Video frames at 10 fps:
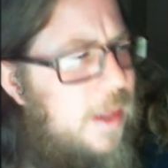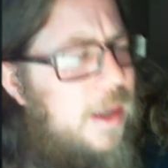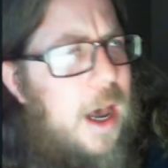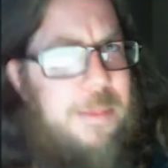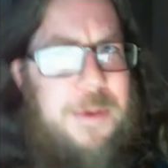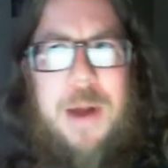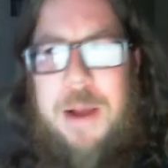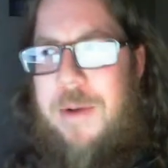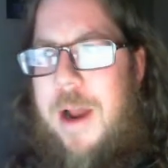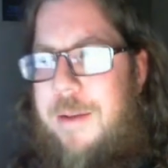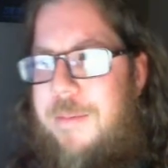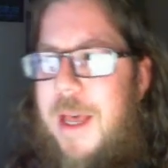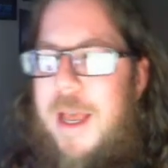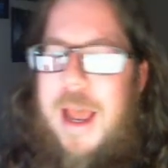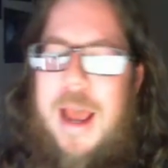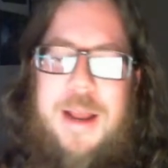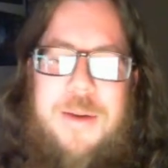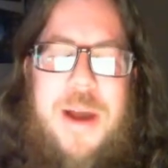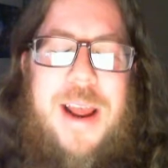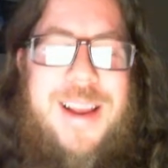Copyright, right?
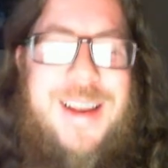Anyway,